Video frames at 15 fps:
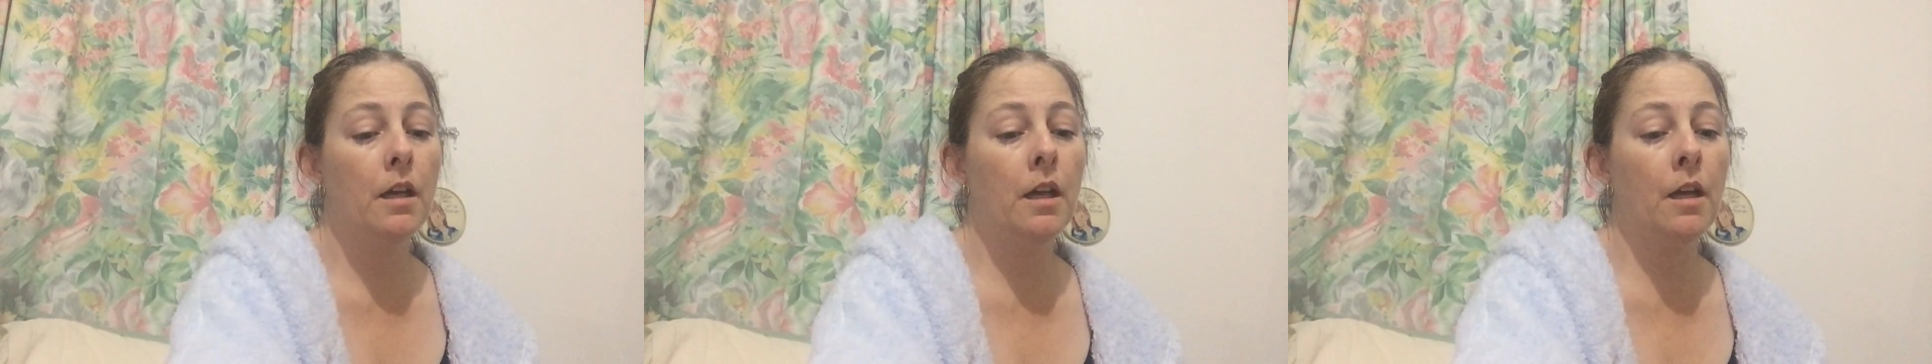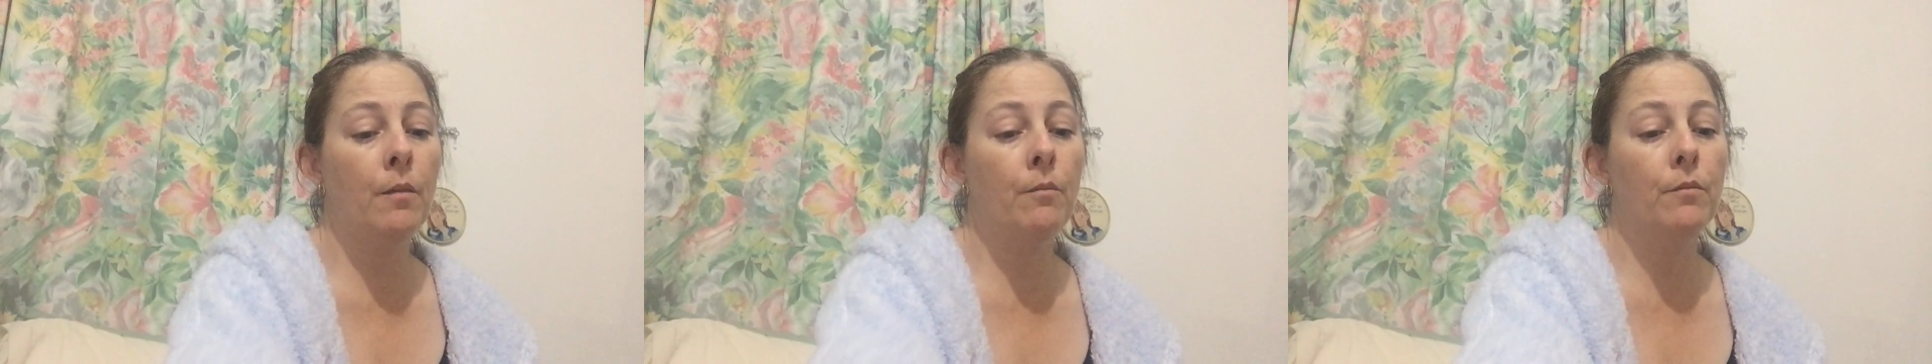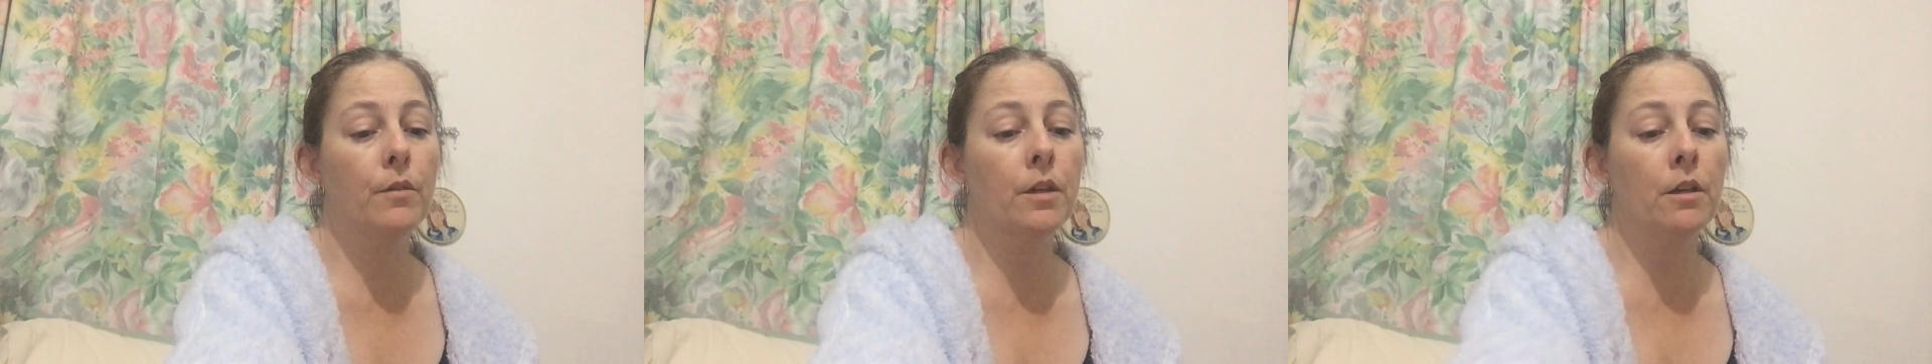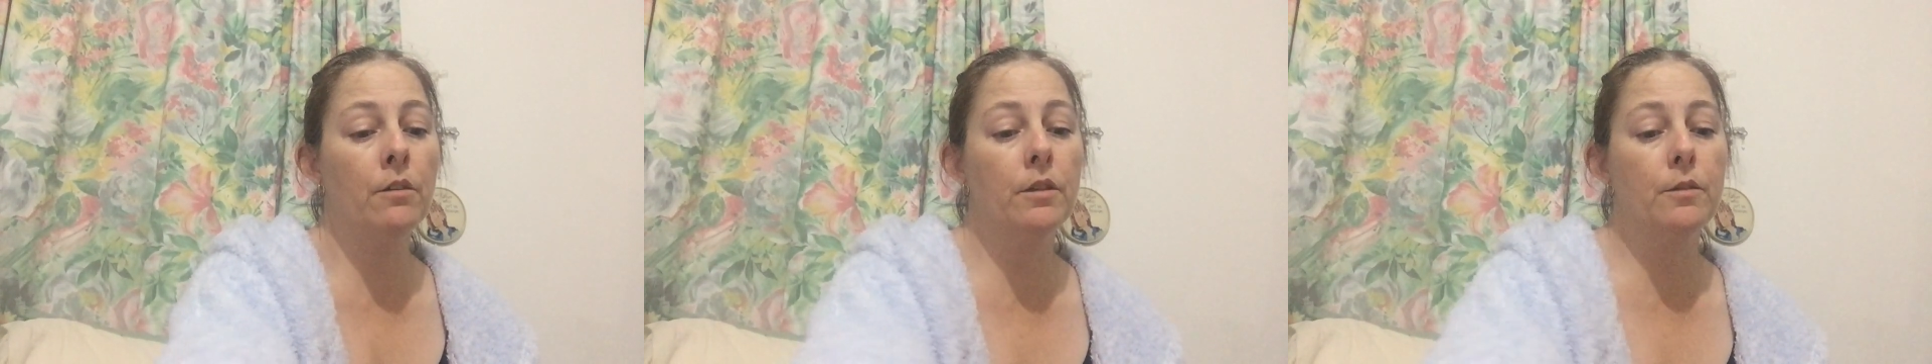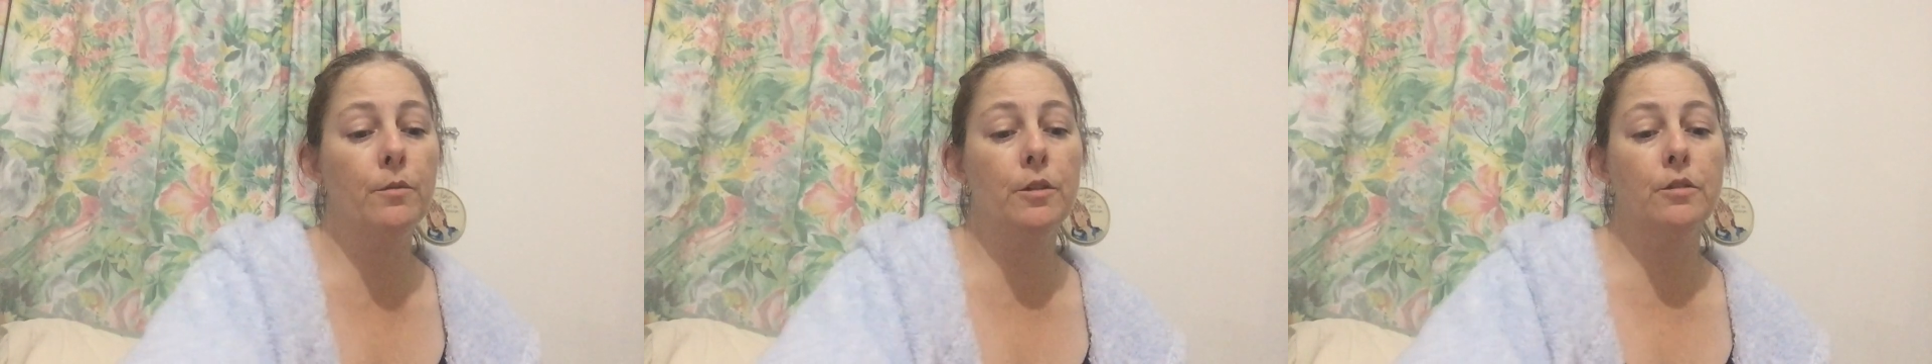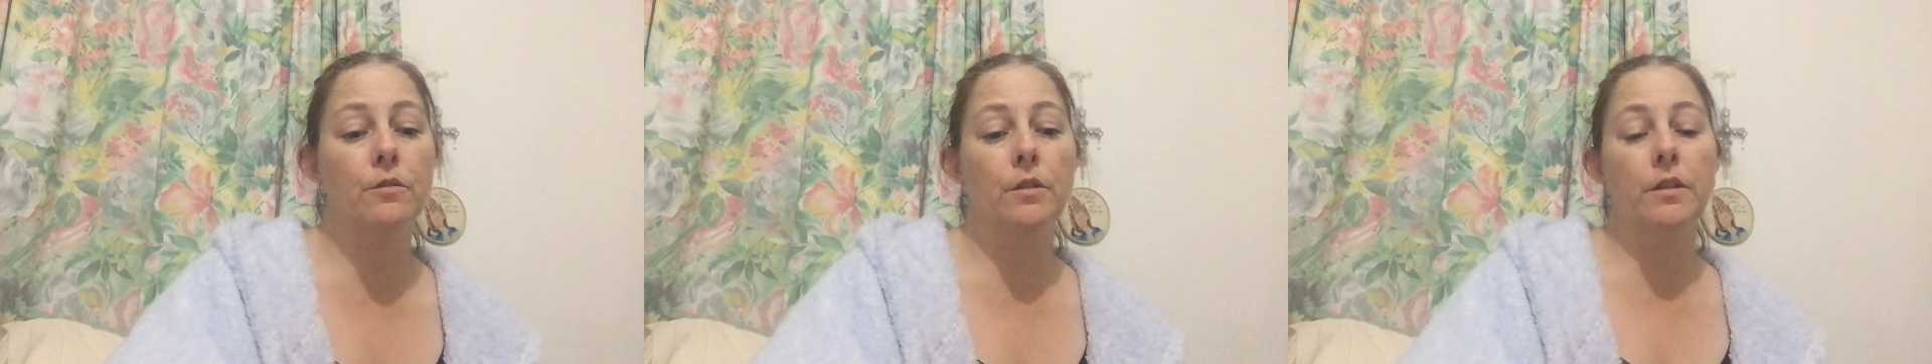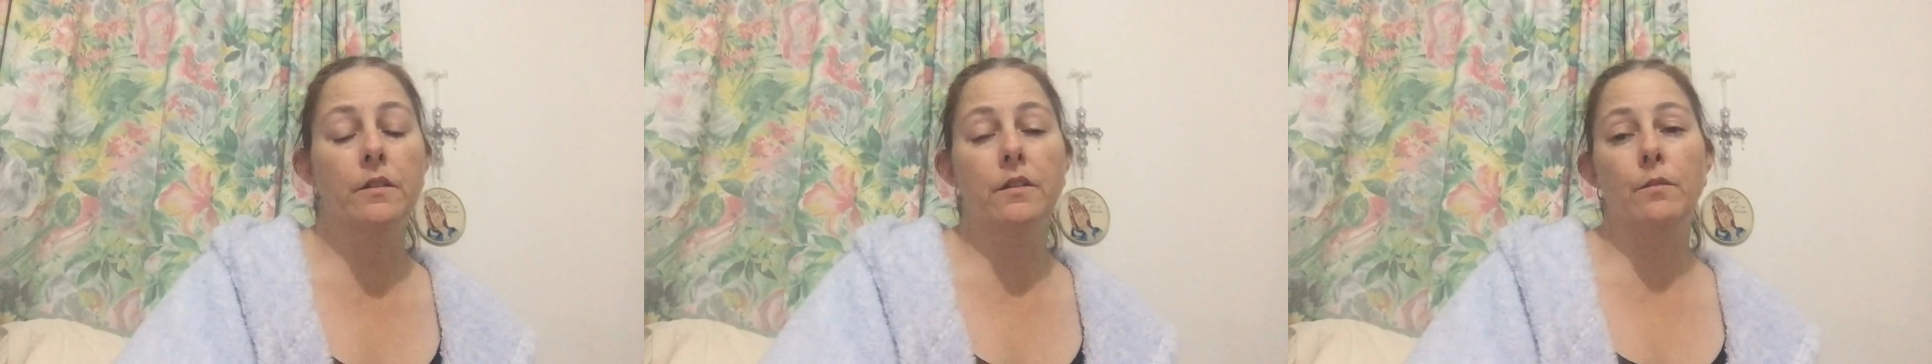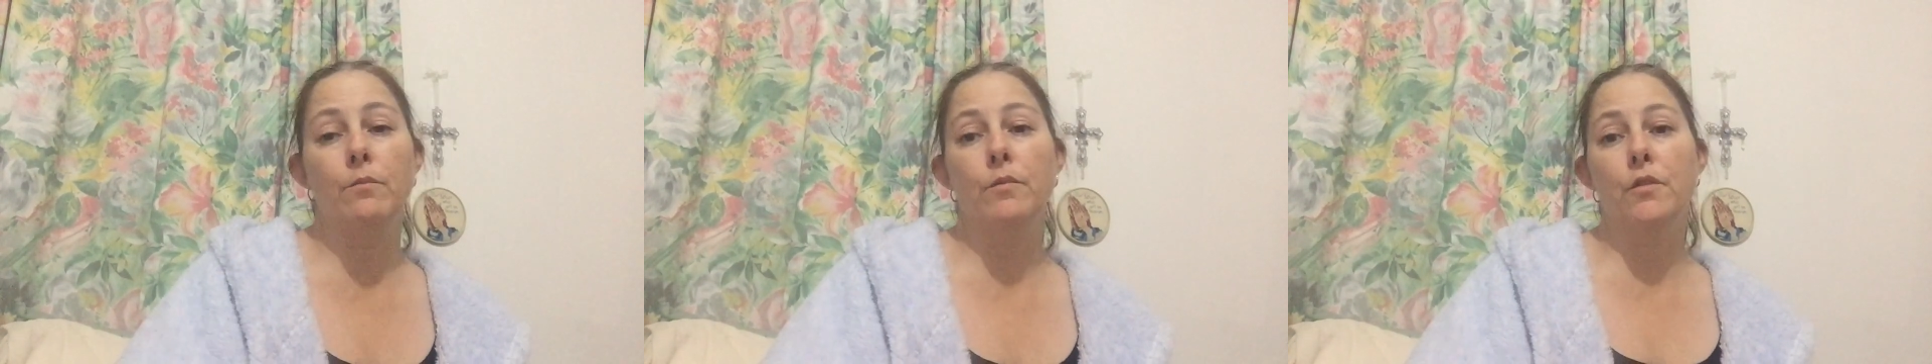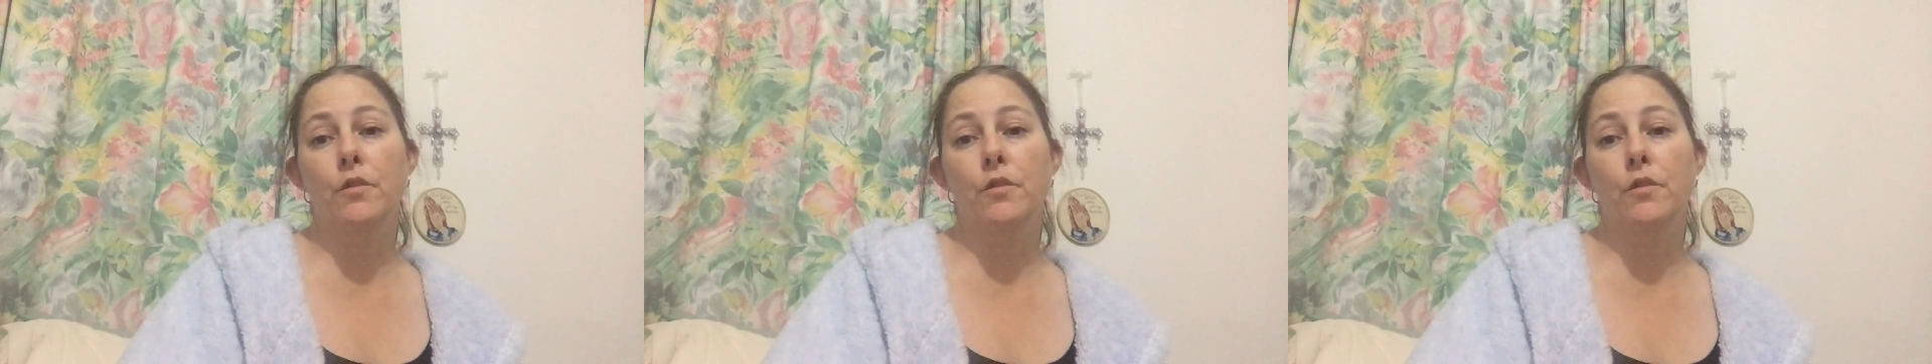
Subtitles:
am going to be doing some